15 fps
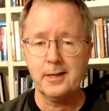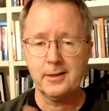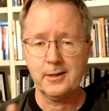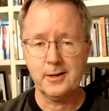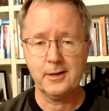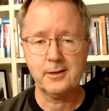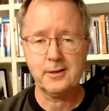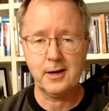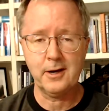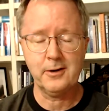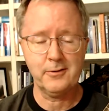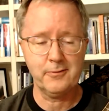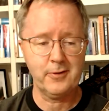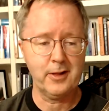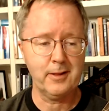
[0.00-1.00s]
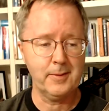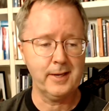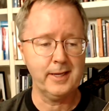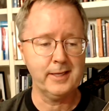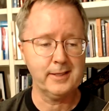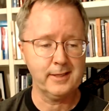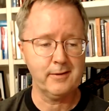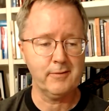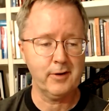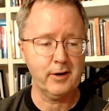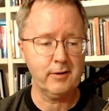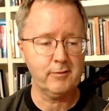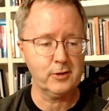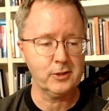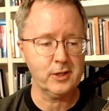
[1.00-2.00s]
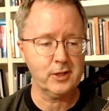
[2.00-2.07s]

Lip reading: The entire development is in the very first